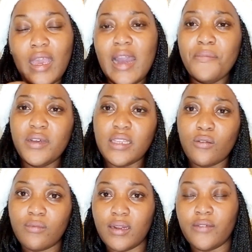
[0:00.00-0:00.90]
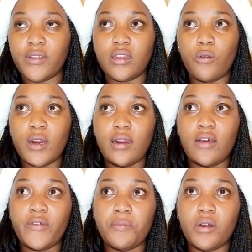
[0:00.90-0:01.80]
Amanda Khomba Lavenda, what I
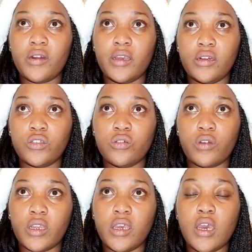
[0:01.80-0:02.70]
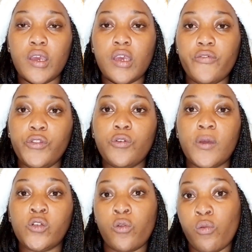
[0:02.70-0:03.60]
love about her, sorry, even
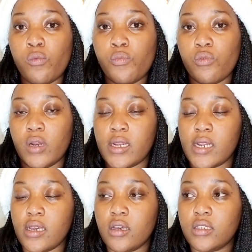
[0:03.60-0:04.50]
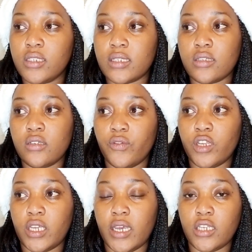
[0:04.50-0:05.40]
though I talk about bullying, she doesn't
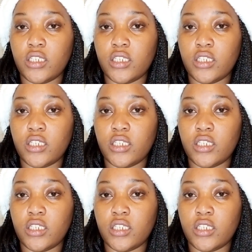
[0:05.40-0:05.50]
even care.